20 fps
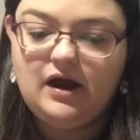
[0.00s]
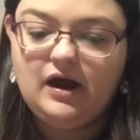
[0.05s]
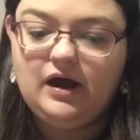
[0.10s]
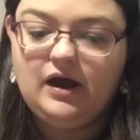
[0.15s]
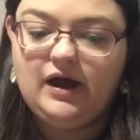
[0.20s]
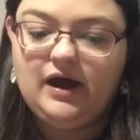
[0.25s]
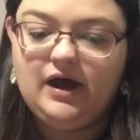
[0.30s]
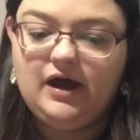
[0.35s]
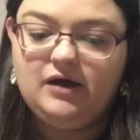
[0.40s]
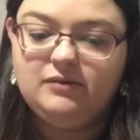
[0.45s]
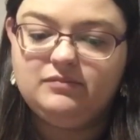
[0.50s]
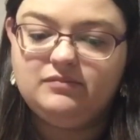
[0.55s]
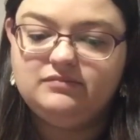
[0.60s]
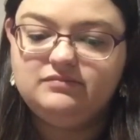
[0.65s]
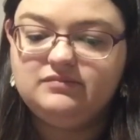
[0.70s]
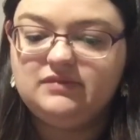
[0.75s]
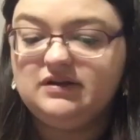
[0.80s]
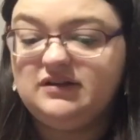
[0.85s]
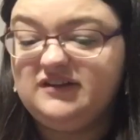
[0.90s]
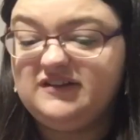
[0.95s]
I'm
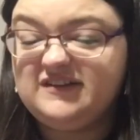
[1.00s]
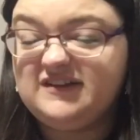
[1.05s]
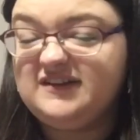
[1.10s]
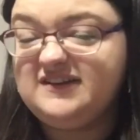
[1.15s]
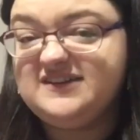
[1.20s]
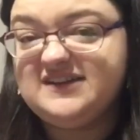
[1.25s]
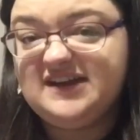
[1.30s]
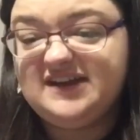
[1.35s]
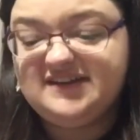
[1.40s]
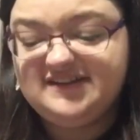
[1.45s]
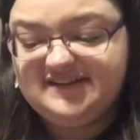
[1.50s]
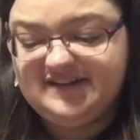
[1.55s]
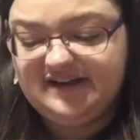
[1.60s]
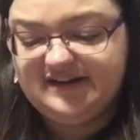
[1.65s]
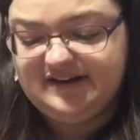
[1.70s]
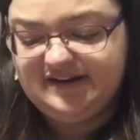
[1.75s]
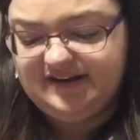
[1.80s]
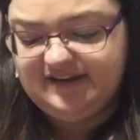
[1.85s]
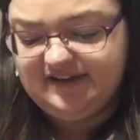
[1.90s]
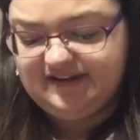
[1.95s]
just going to say I
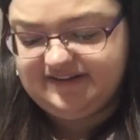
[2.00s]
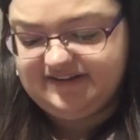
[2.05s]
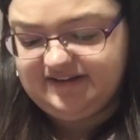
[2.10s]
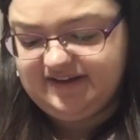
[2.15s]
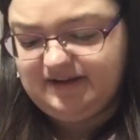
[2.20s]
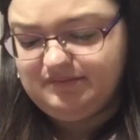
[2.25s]
started it yesterday.